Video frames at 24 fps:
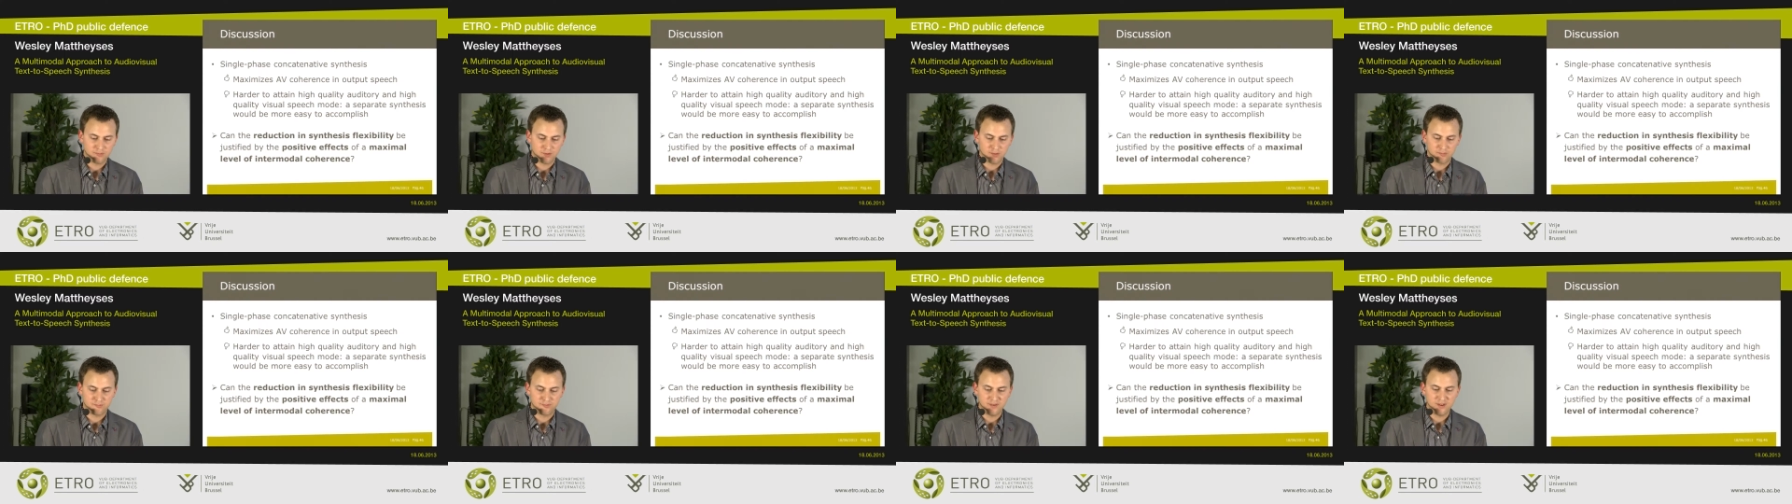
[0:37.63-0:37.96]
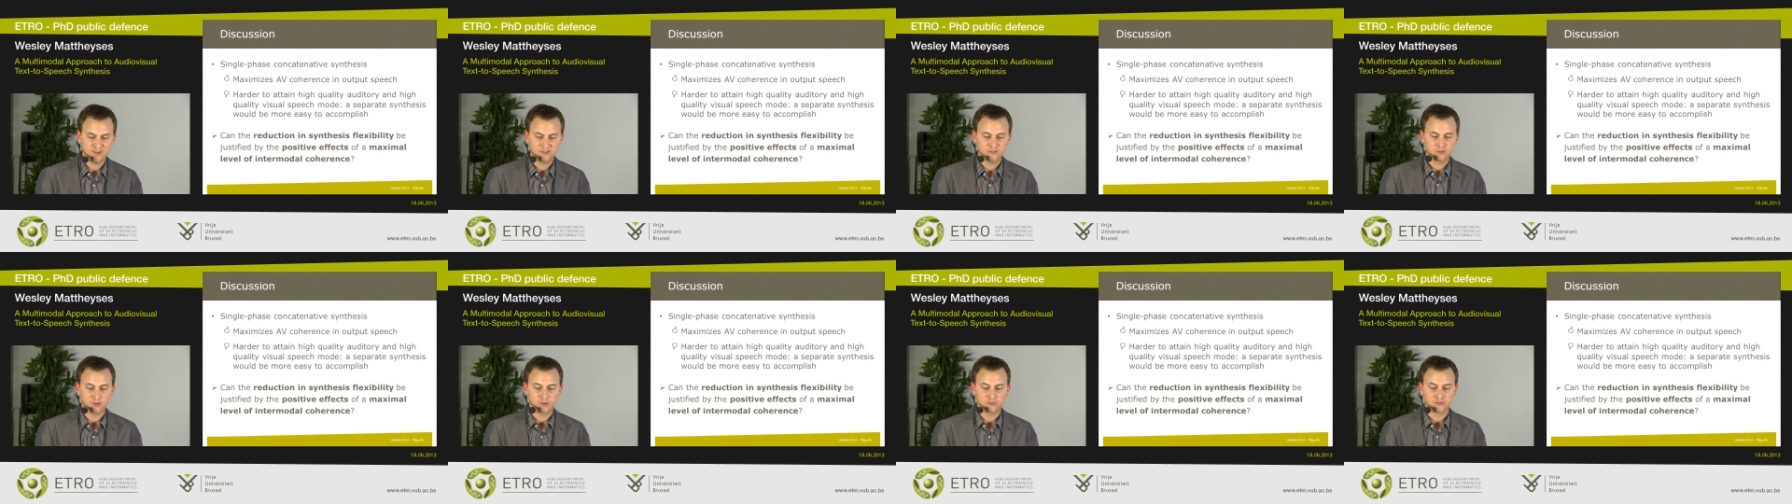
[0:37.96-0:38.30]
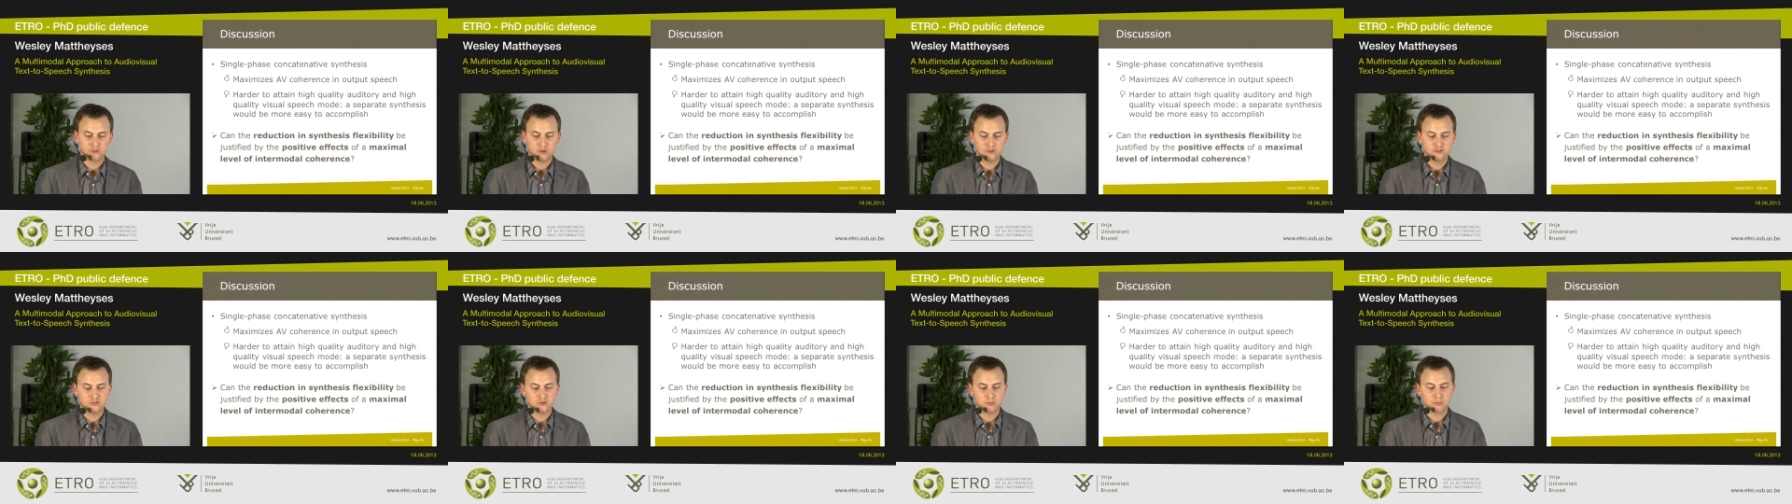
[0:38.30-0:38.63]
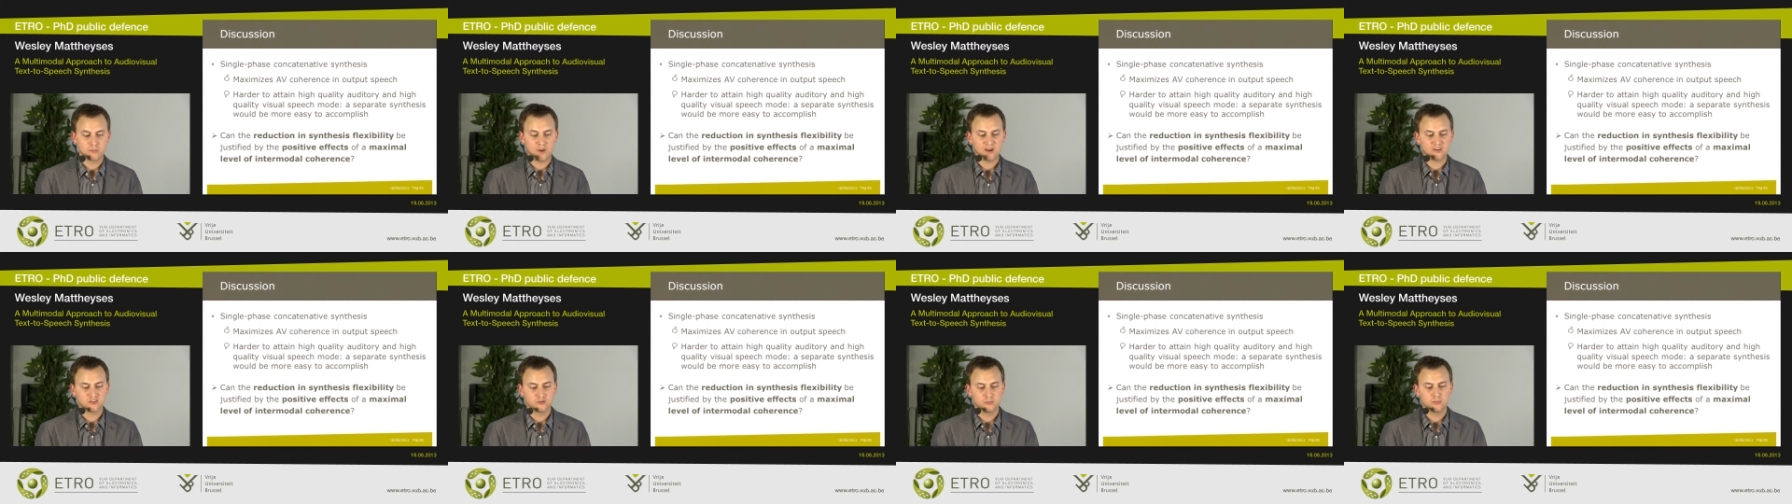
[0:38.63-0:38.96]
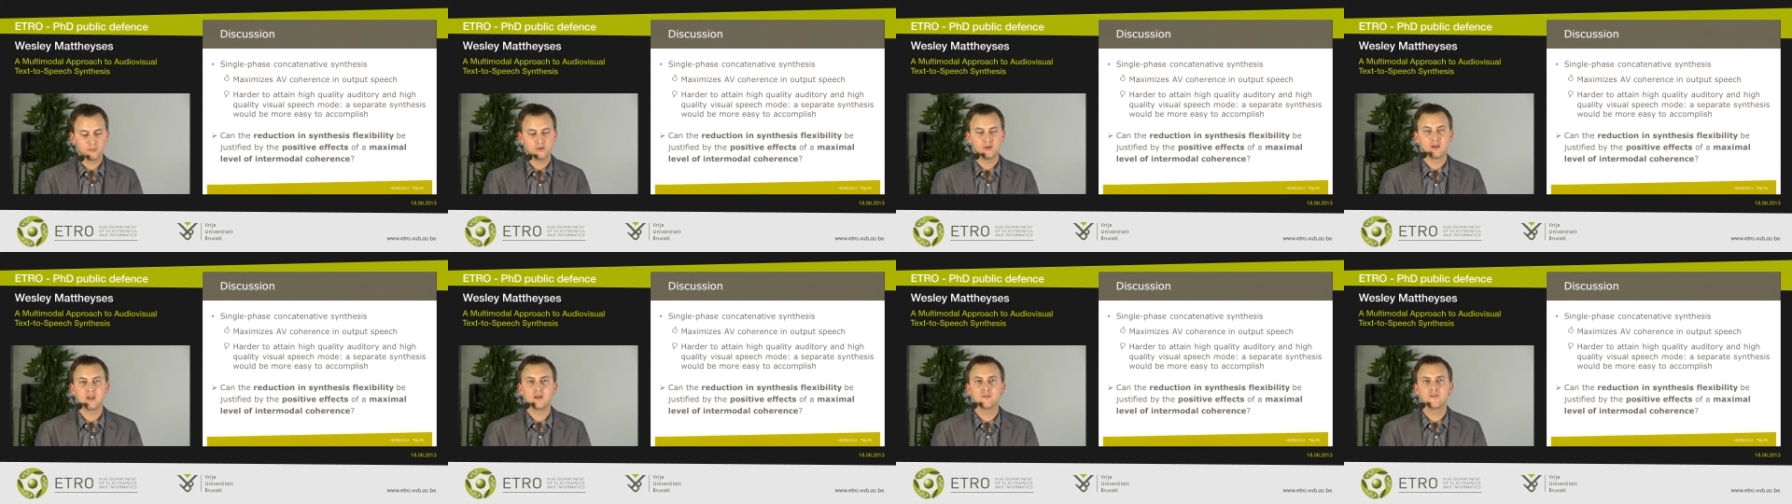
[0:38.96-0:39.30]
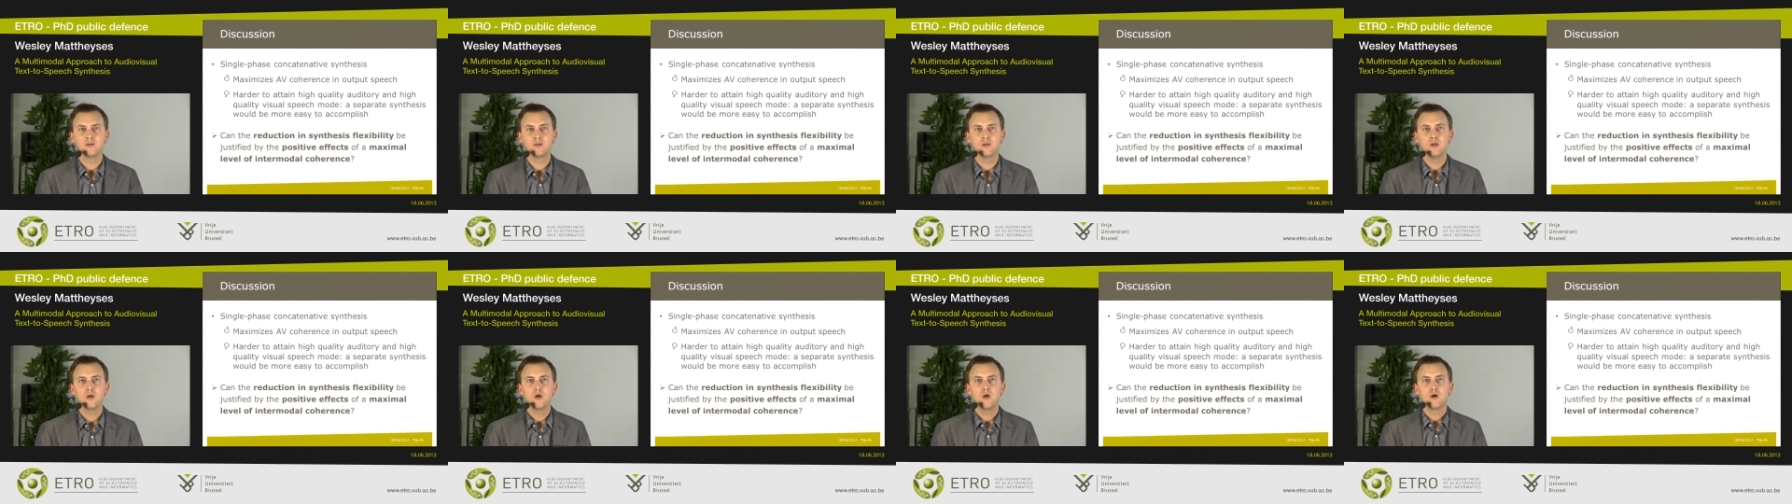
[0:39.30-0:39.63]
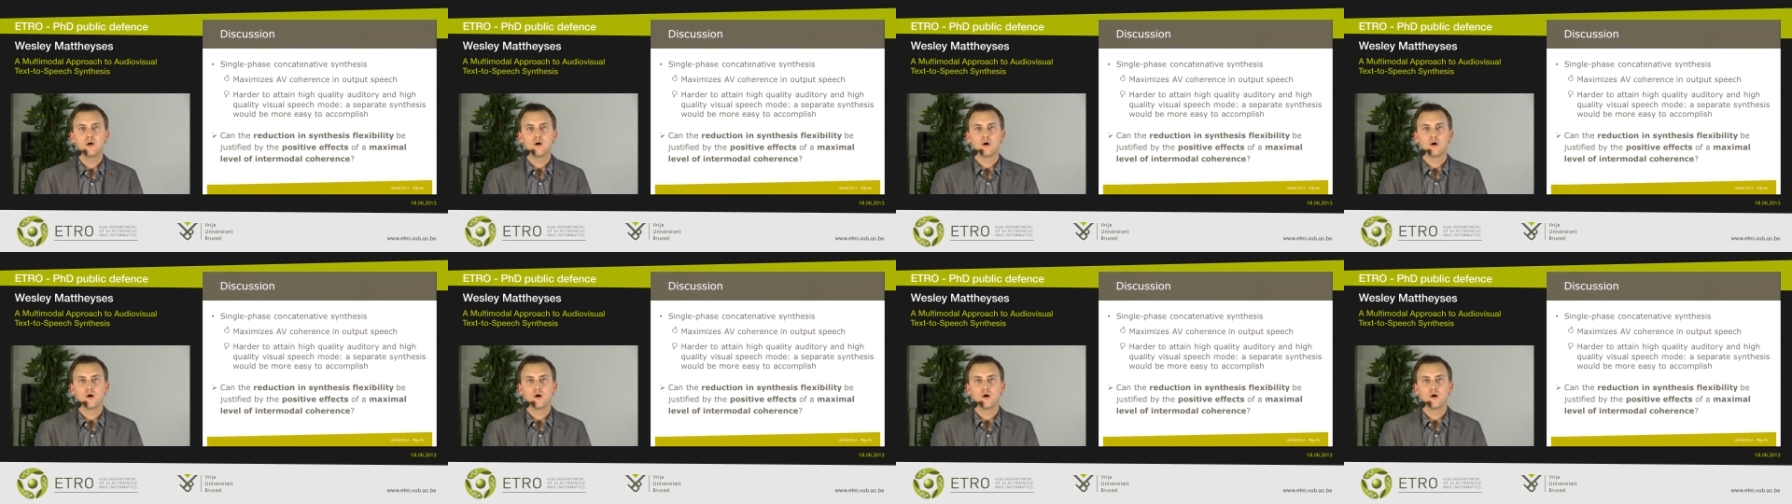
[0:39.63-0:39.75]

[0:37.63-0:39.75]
effects of such a maximal level